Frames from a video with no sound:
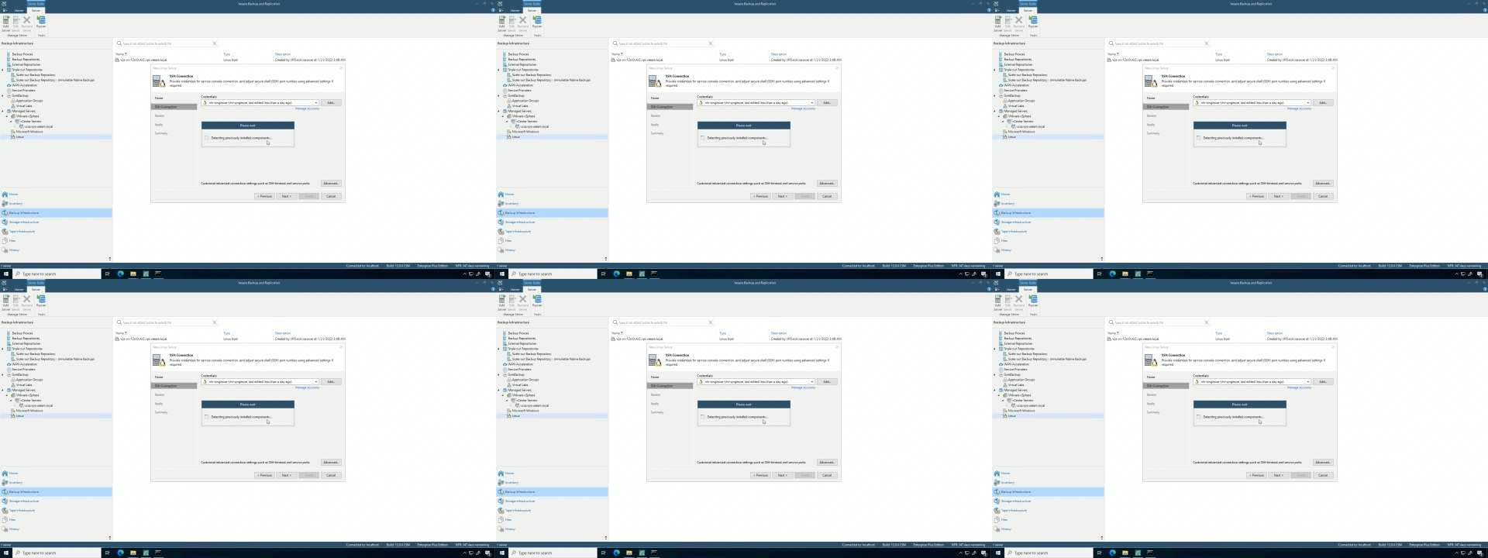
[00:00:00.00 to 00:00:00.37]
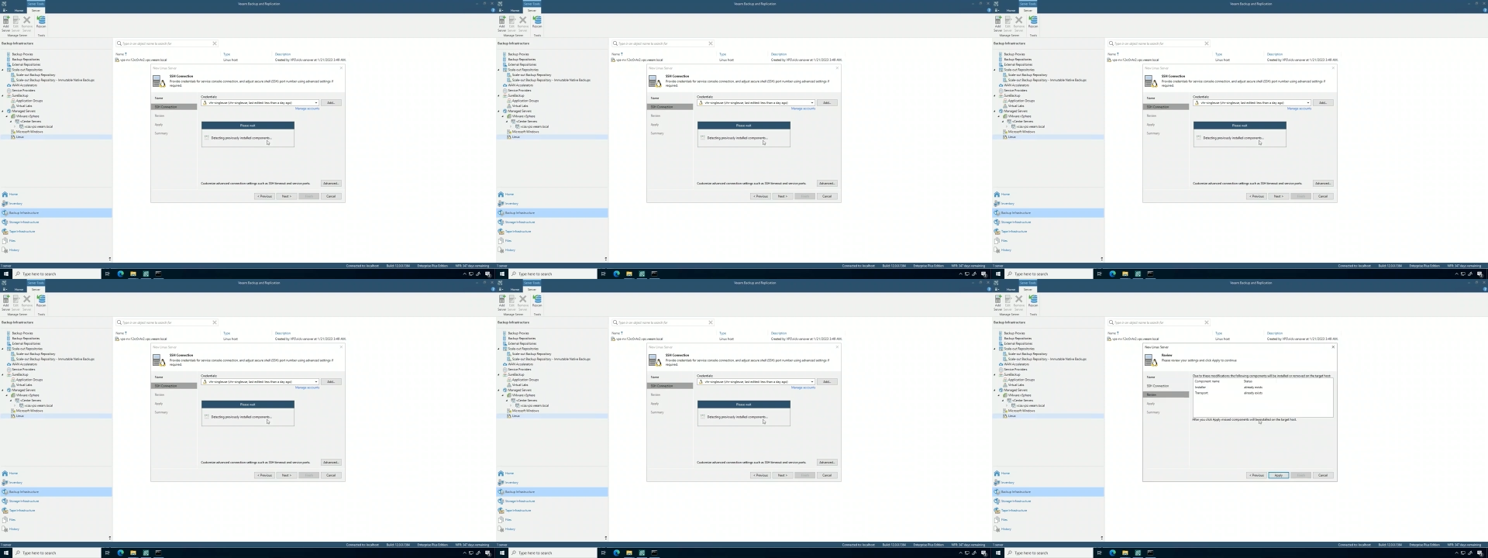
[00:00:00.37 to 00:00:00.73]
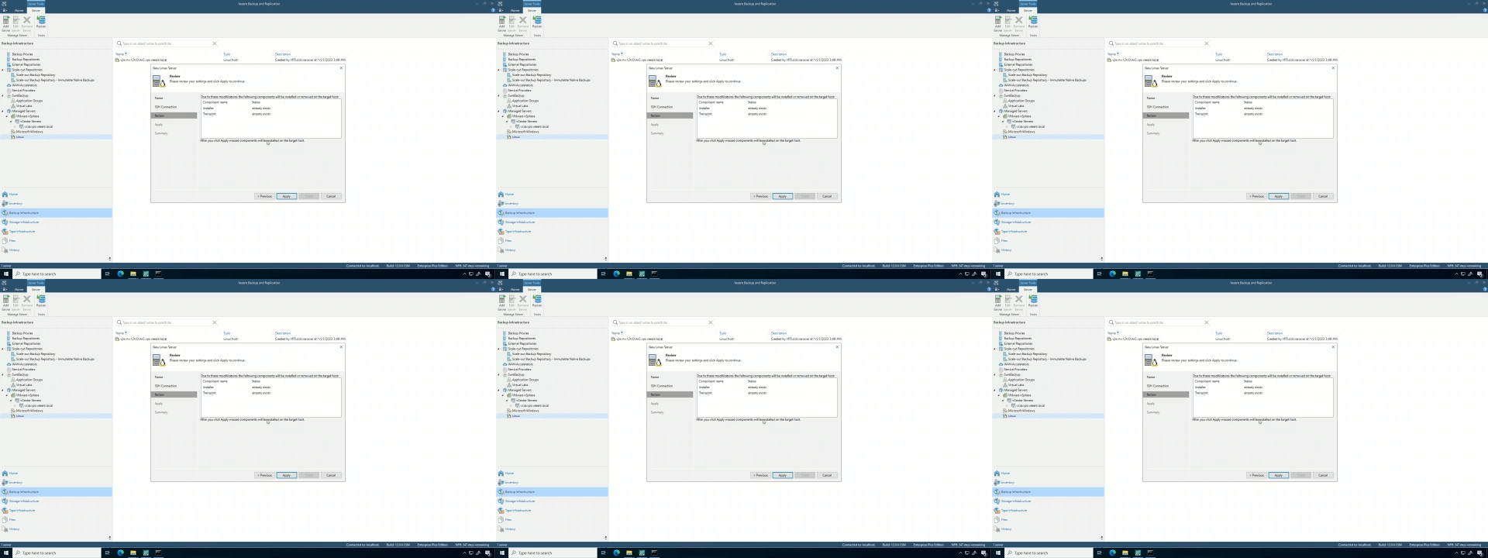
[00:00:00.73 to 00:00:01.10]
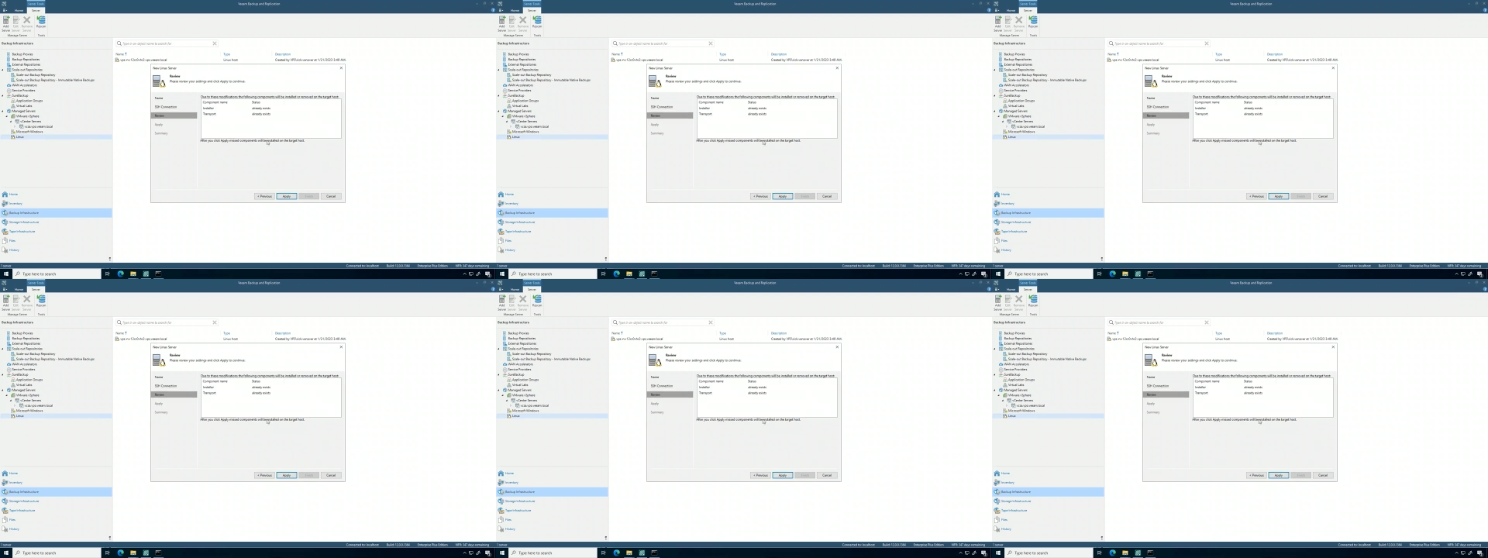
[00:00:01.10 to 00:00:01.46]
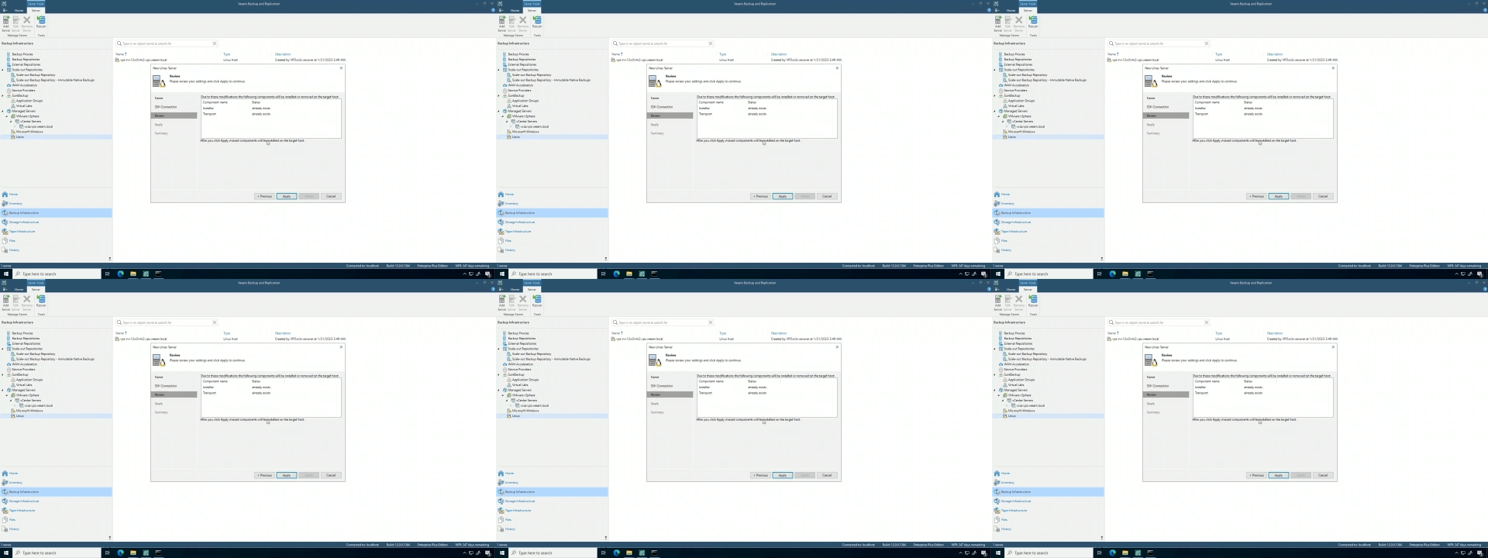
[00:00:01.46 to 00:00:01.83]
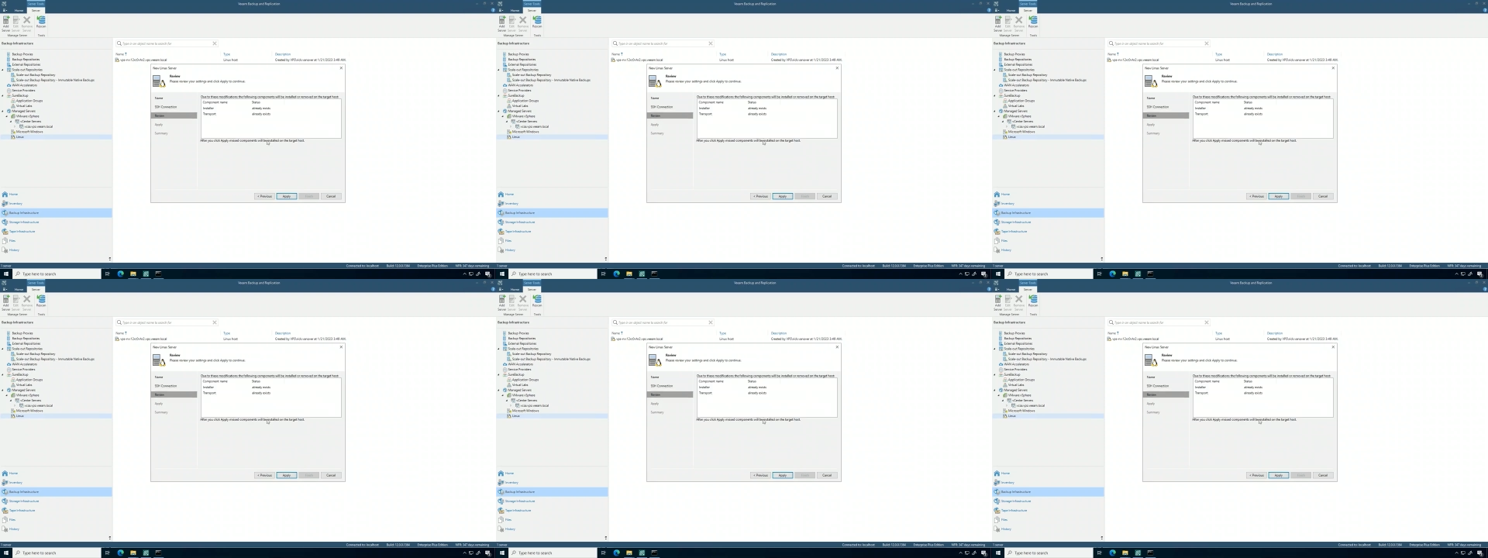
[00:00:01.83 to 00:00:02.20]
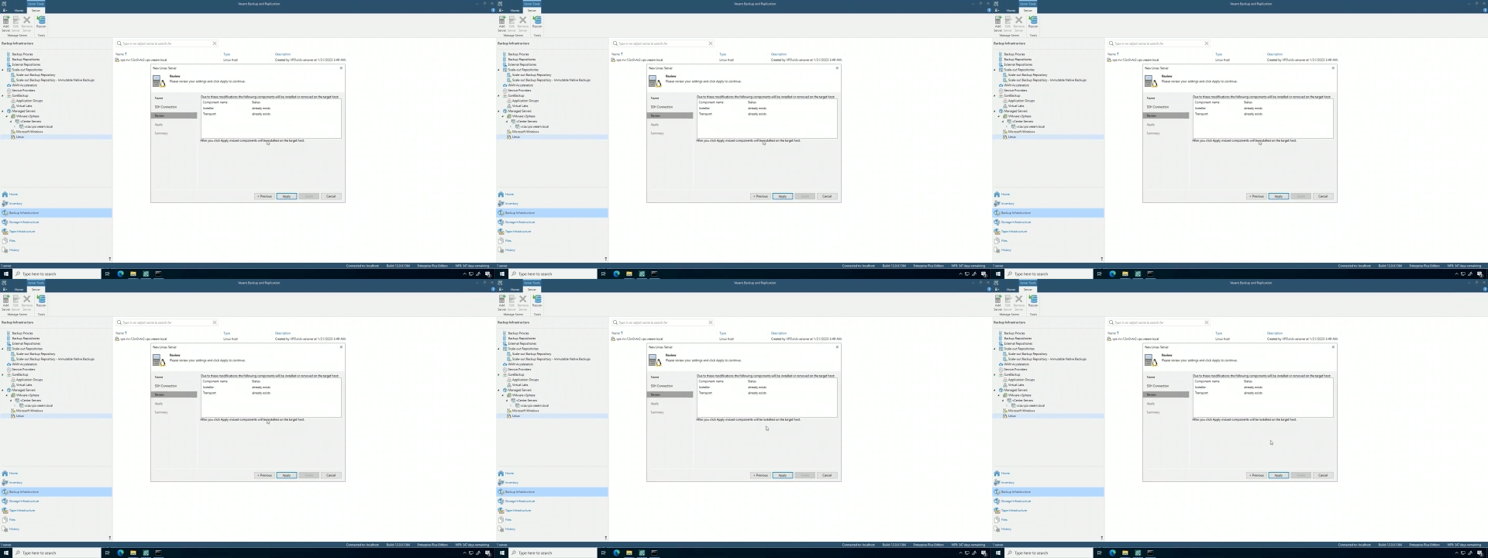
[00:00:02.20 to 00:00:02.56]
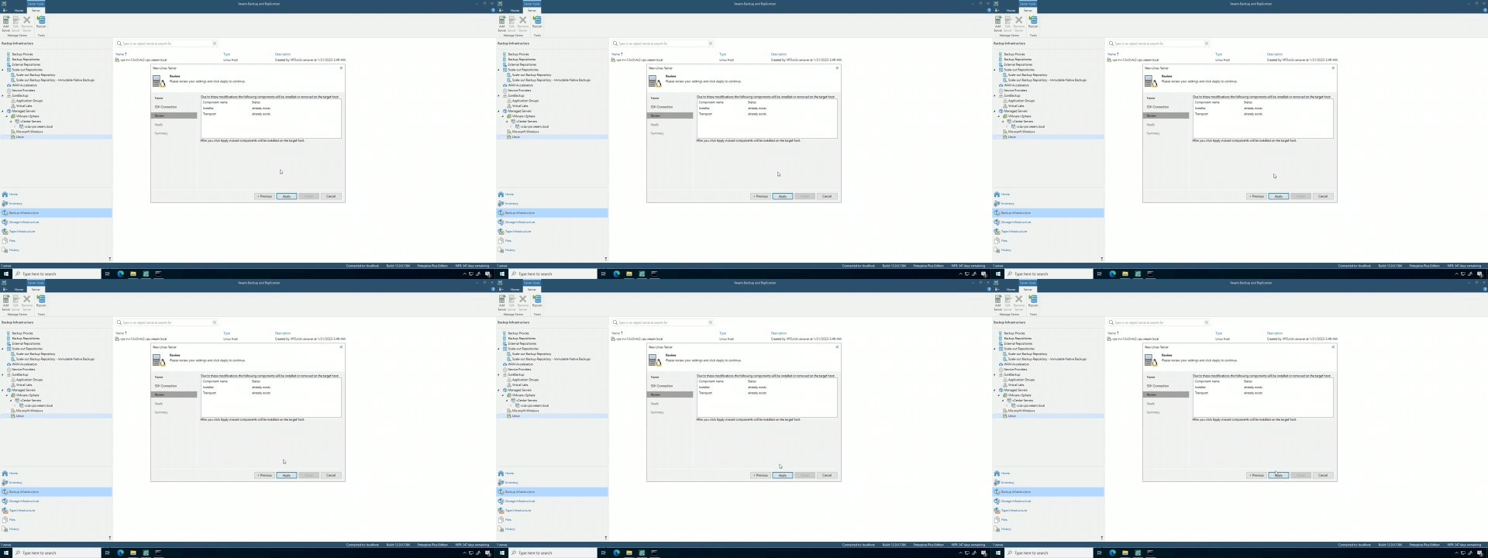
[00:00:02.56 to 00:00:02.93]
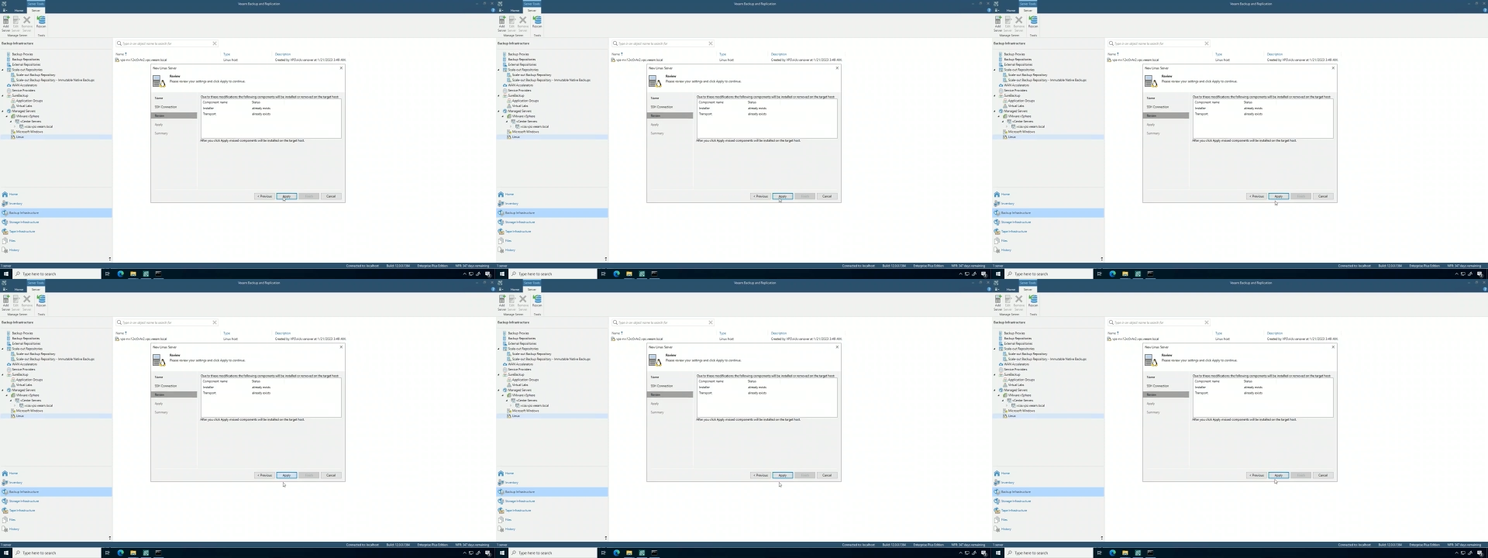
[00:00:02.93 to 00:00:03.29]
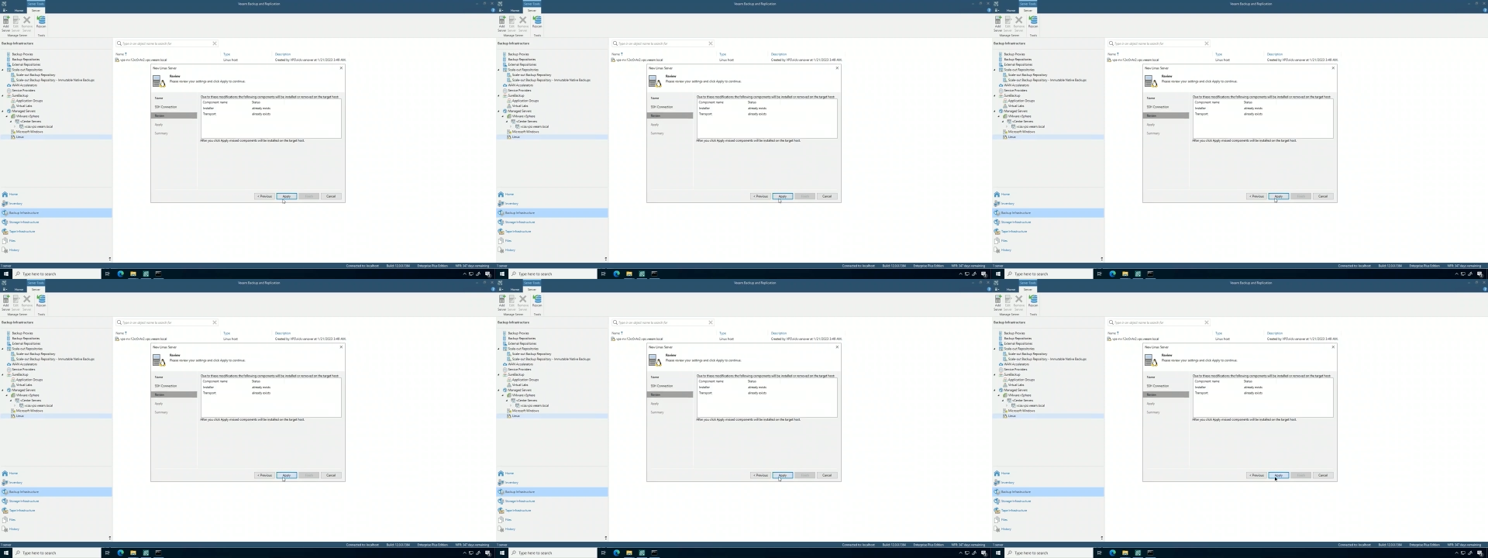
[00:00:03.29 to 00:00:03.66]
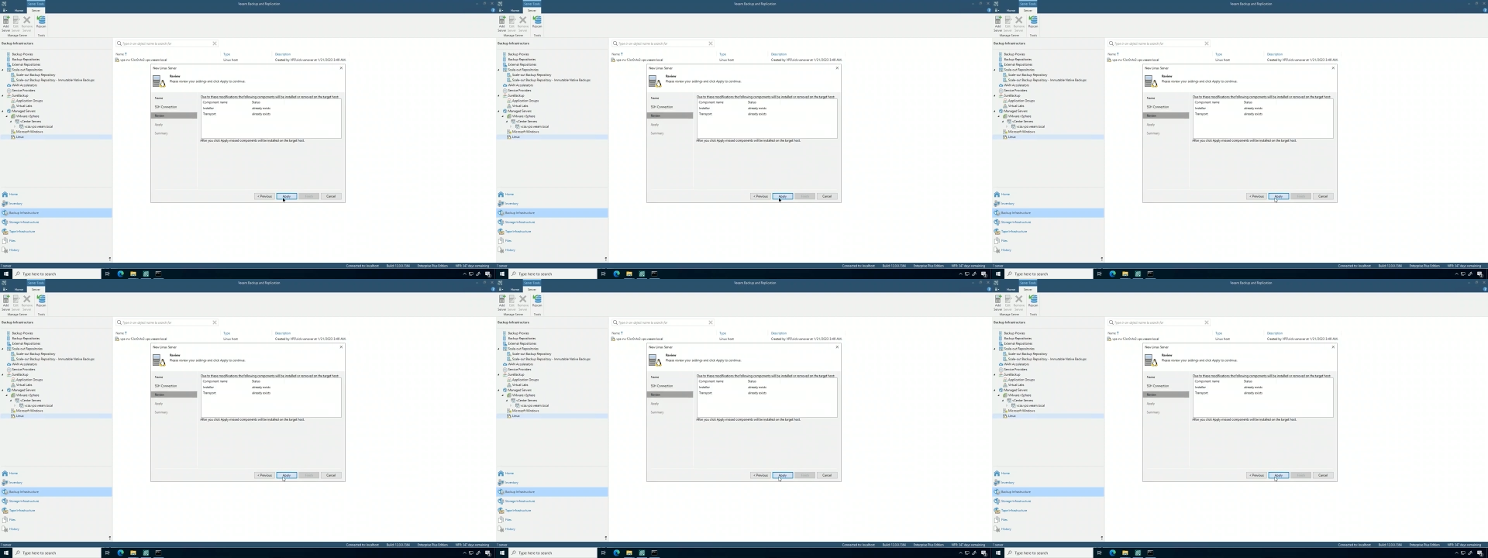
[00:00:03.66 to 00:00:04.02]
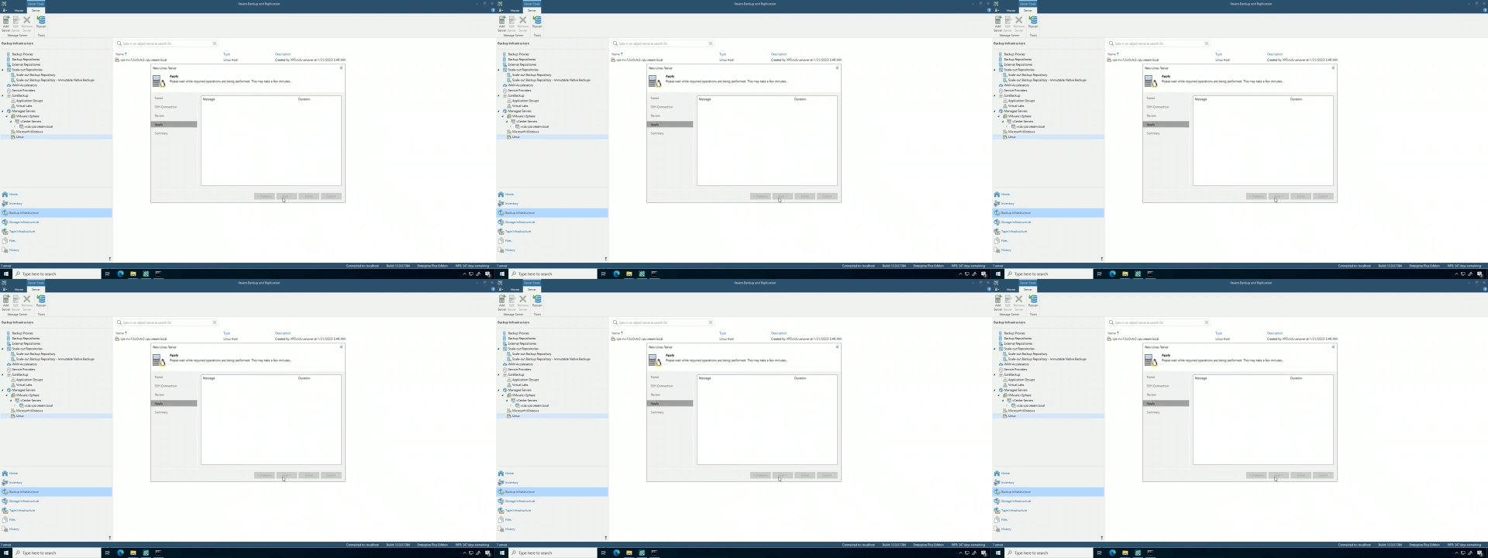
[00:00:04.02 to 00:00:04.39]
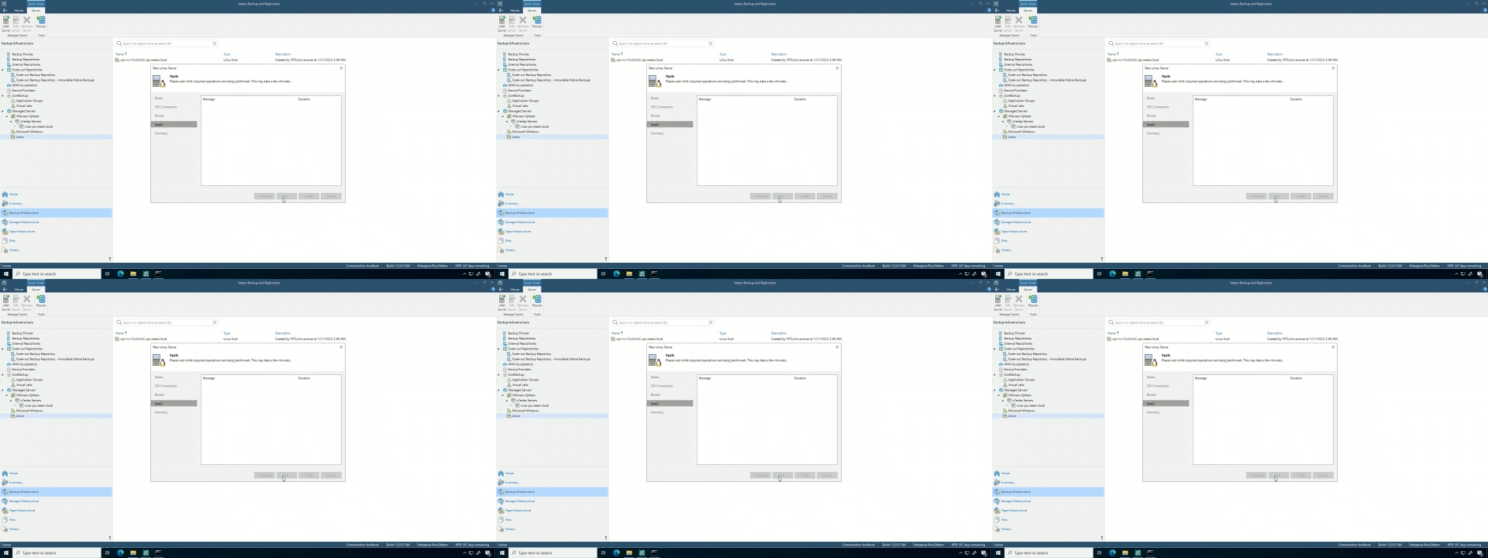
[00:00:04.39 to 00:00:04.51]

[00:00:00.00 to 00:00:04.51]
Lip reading: [unreadable: no face in view]